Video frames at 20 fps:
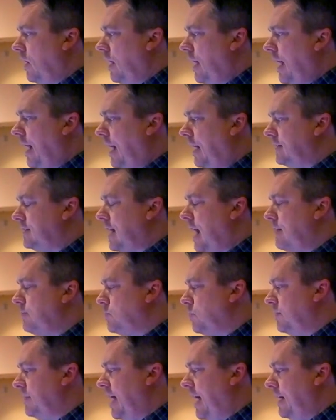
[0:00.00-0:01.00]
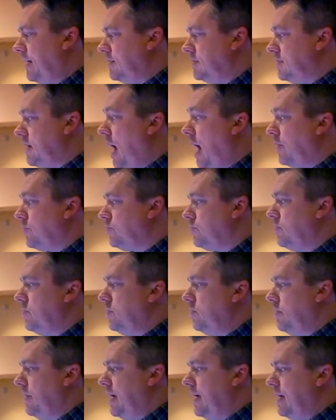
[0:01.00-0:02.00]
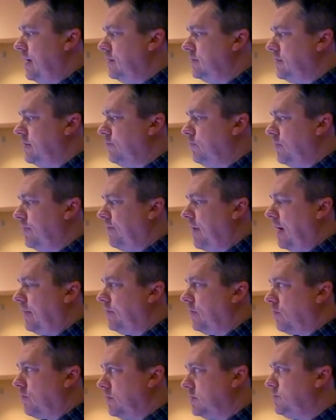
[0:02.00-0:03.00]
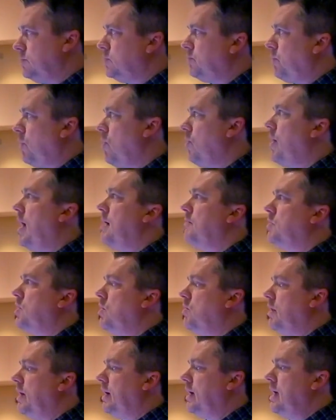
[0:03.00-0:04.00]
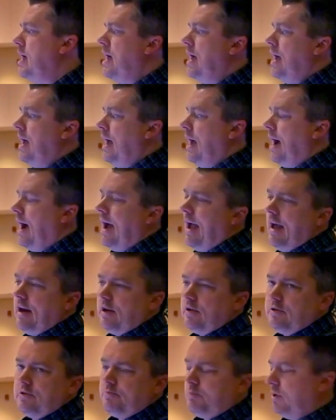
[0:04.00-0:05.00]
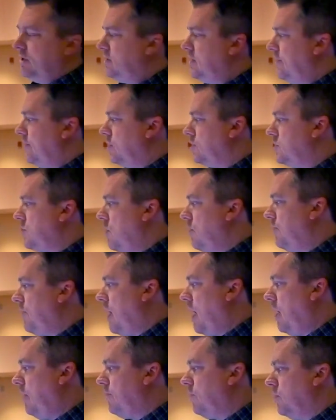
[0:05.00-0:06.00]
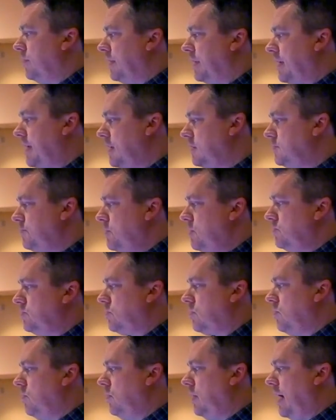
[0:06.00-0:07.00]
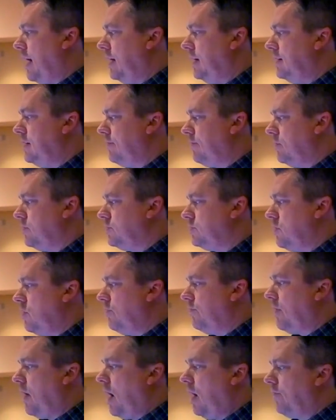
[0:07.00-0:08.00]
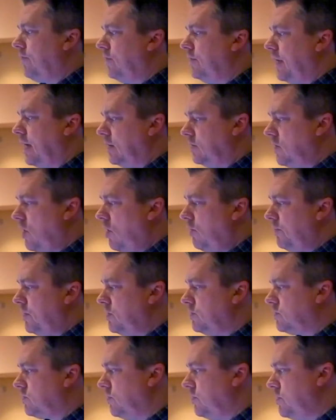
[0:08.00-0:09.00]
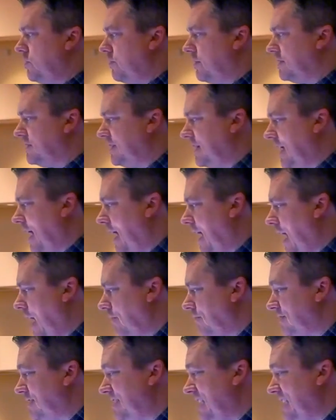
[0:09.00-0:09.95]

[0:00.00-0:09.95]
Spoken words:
times when that is not true is if we've got the Christmas program going. I had a specific show file for the kids musical. I had a different show file for the adult musical. You can see I have